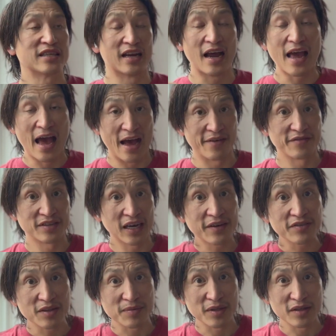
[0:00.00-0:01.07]
And I have
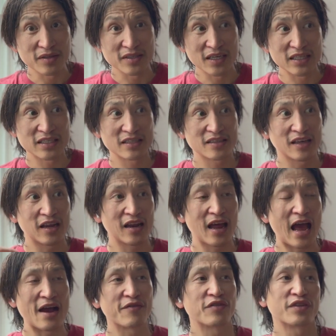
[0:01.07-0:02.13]
definitely been to those states that
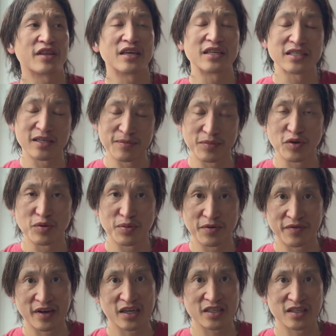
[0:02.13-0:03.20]
everything is in pure
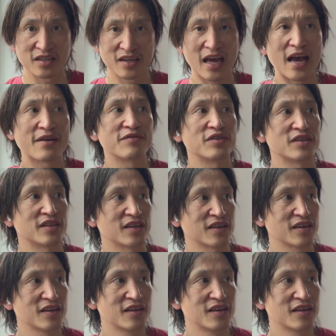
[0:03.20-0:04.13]
perfection, everything.